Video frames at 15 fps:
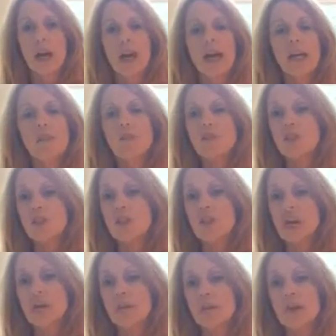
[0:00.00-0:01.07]
I also just
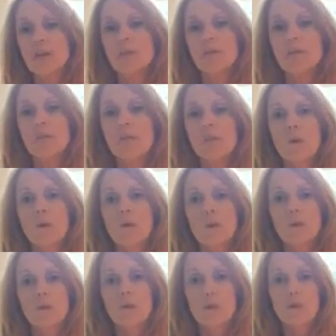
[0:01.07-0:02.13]
had one of
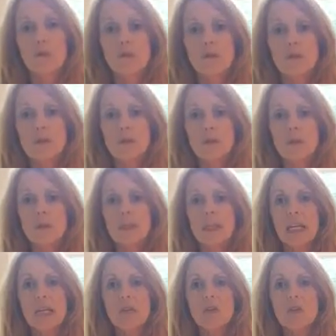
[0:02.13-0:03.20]
my voice students who was a
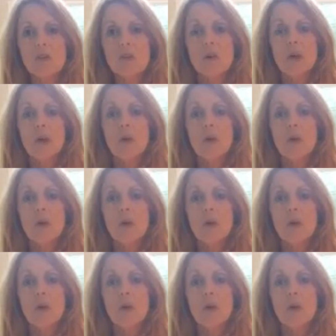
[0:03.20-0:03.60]
dancer